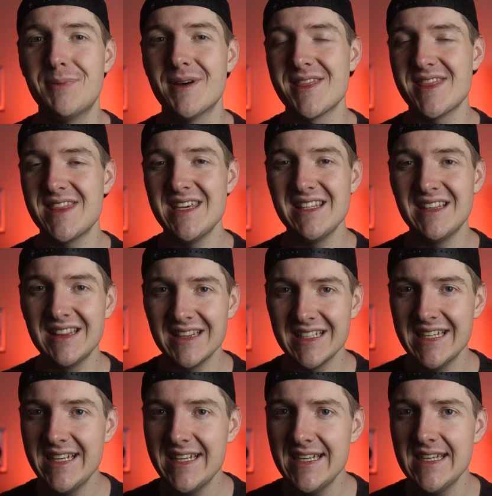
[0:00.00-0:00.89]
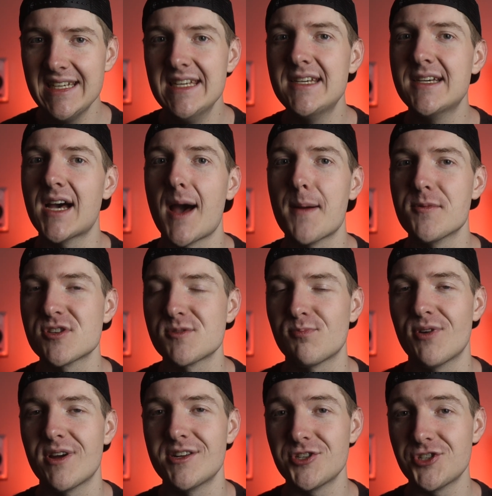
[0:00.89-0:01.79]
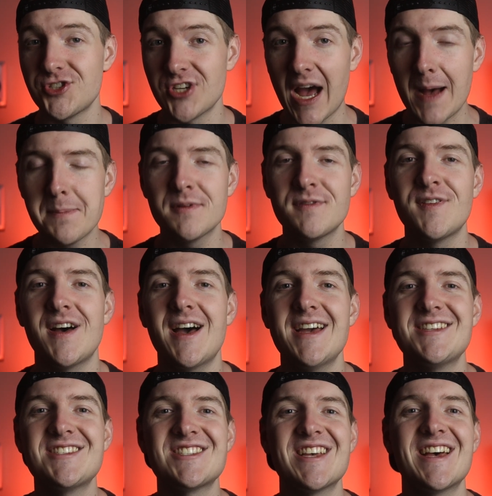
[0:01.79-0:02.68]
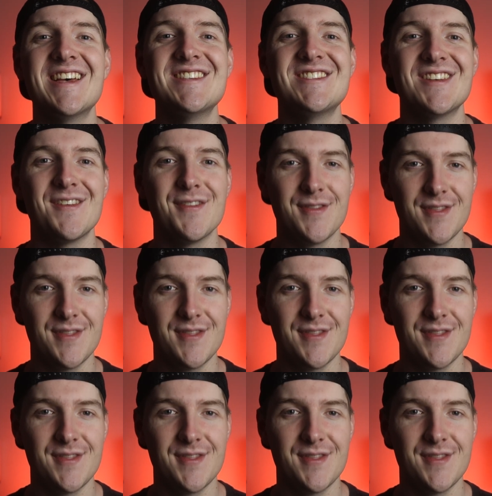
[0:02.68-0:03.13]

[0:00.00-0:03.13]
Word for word: but the leading e-commerce brand Shopify says